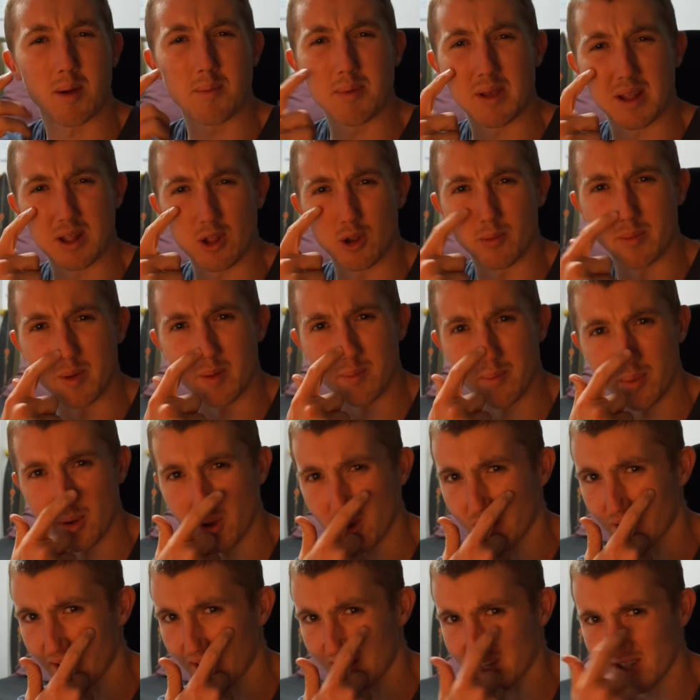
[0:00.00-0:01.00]
Might be a little bit
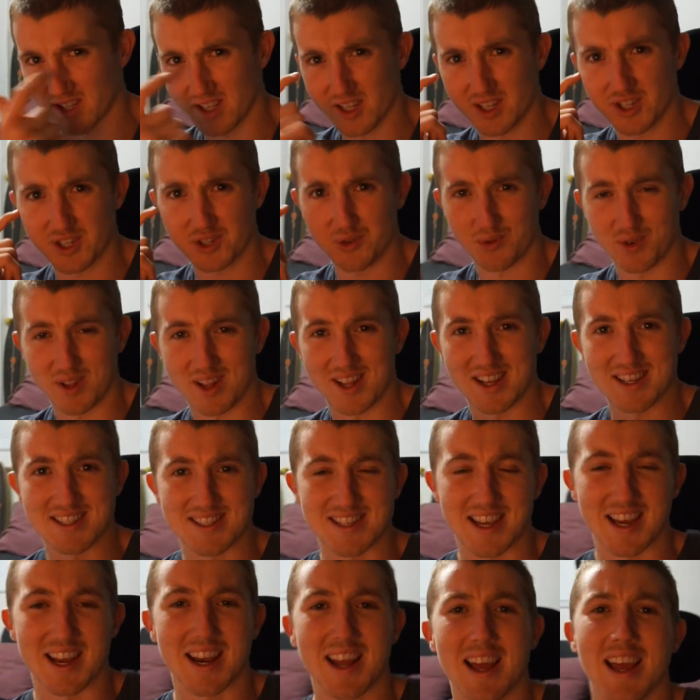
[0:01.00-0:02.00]
burnt actually, I just realized
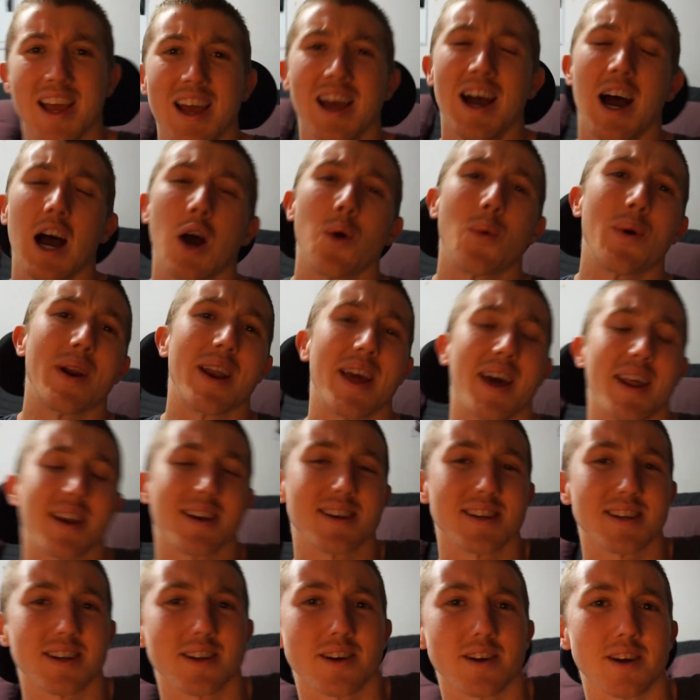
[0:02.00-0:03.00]
that. I went out
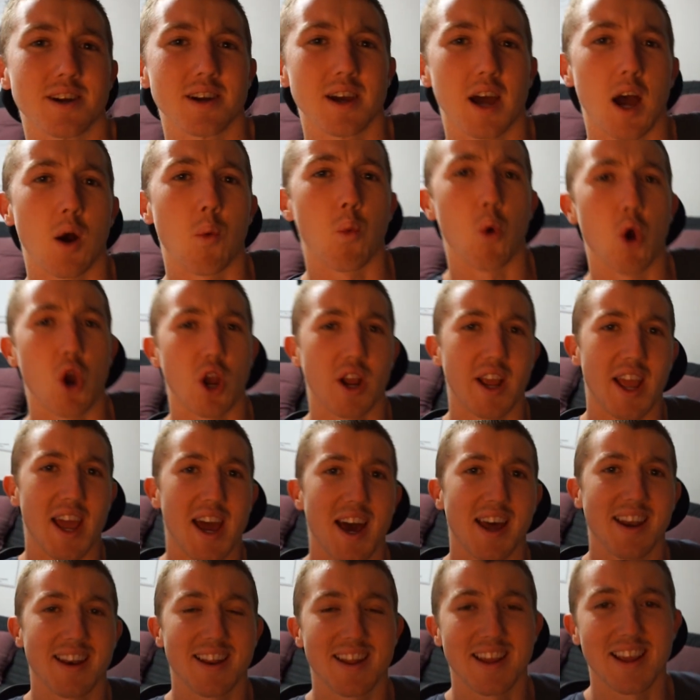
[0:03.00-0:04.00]
and did a, a
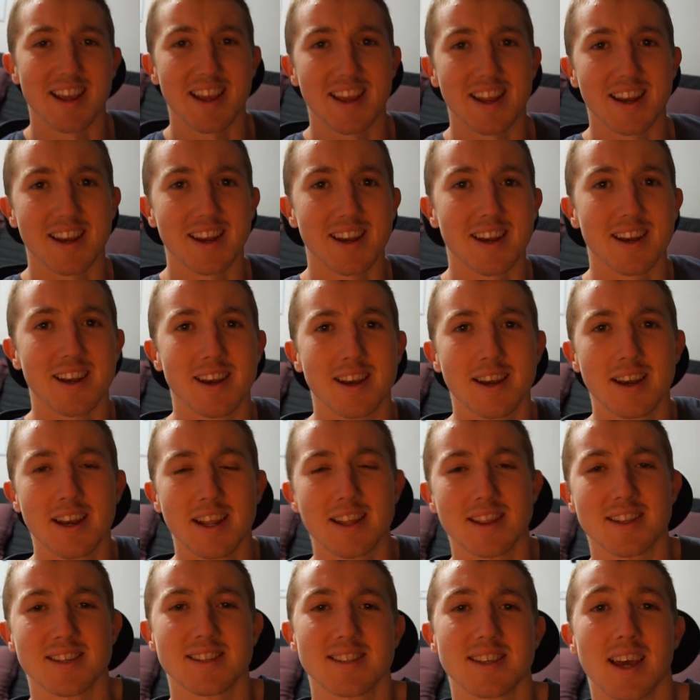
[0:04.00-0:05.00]
workout in
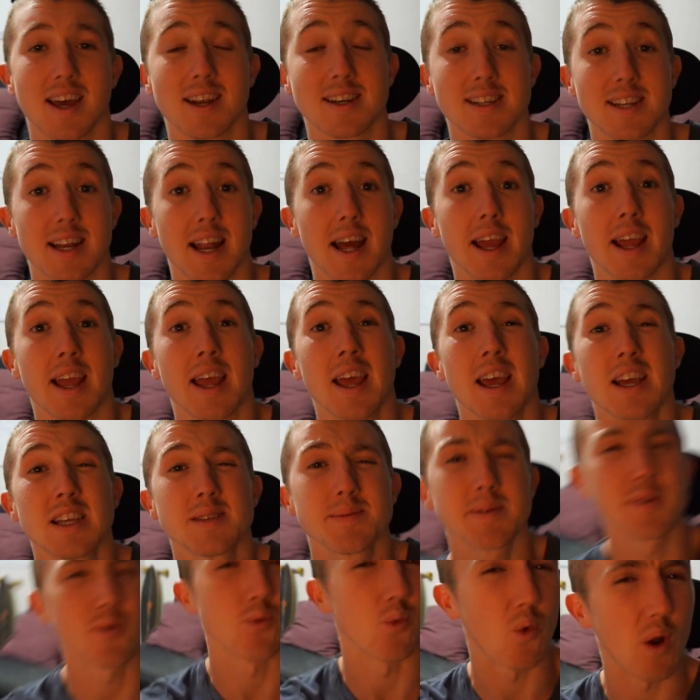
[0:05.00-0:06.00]
in the sun today.
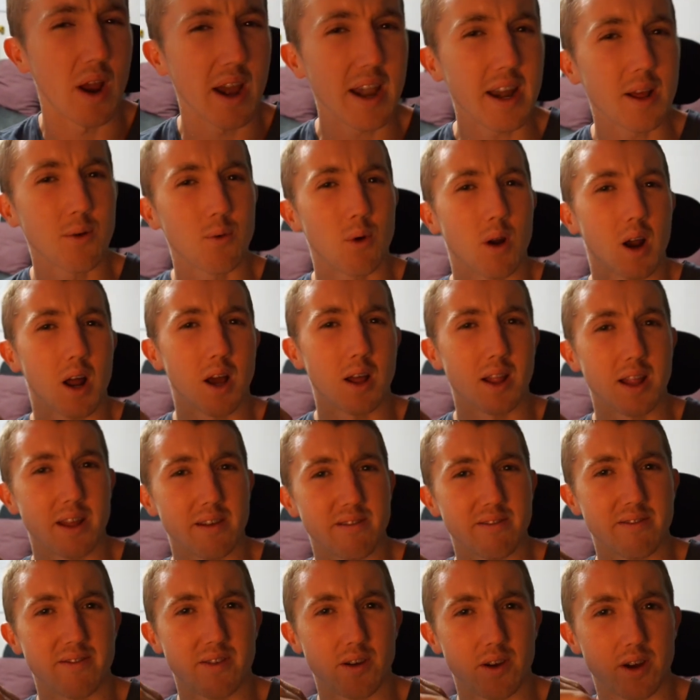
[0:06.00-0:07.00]
It's been raining where I
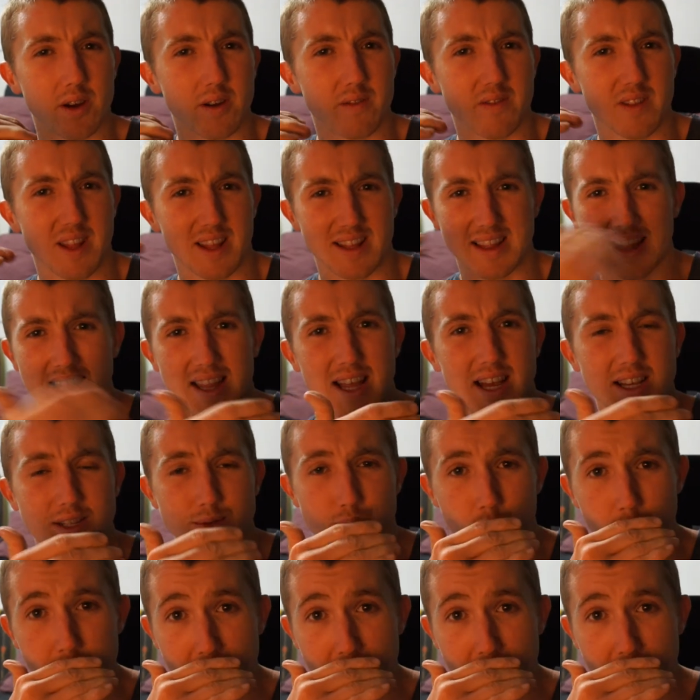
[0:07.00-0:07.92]
live for, for like the last